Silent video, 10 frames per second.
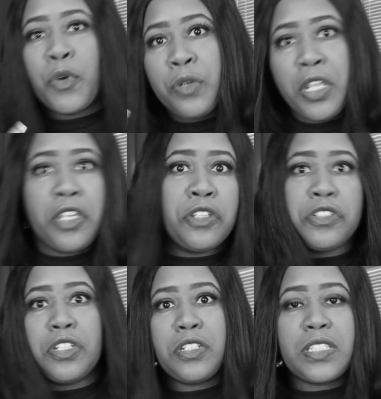Monique, you
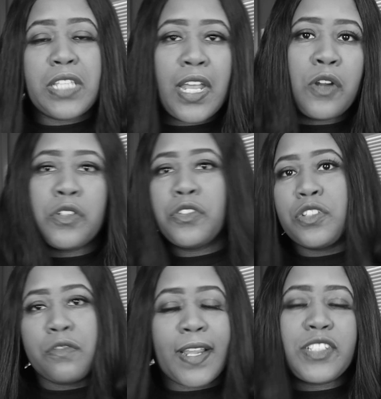shouldn't settle, you
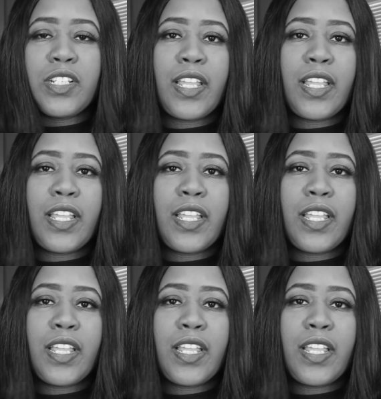should write your